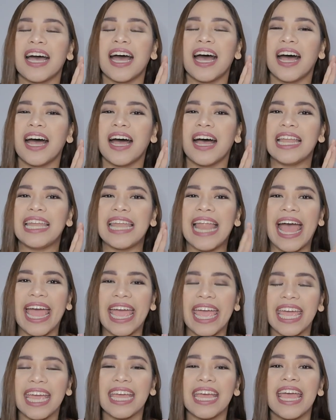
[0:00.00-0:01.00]

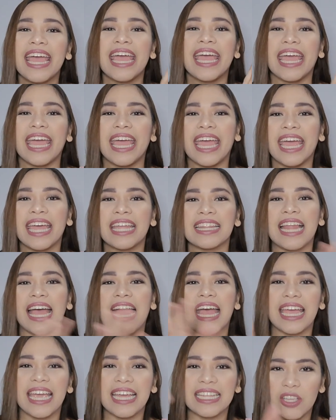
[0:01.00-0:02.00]
like, and
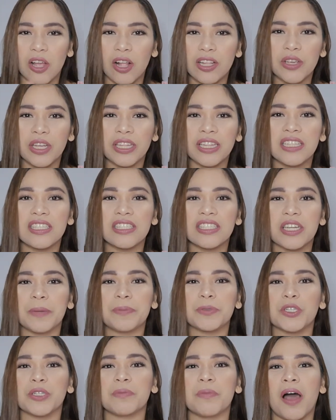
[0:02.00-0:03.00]
it's also in the
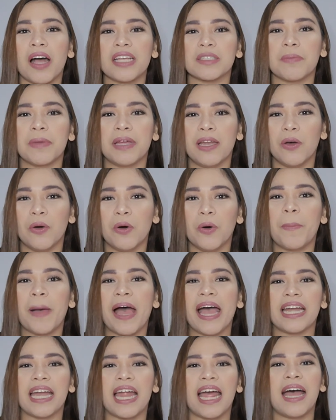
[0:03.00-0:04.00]
description box below
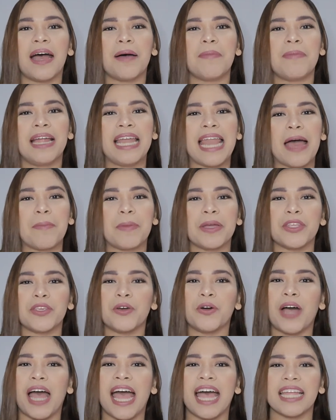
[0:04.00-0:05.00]
para malaman
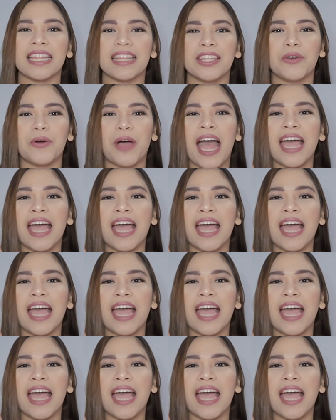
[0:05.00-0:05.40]
nyo at yung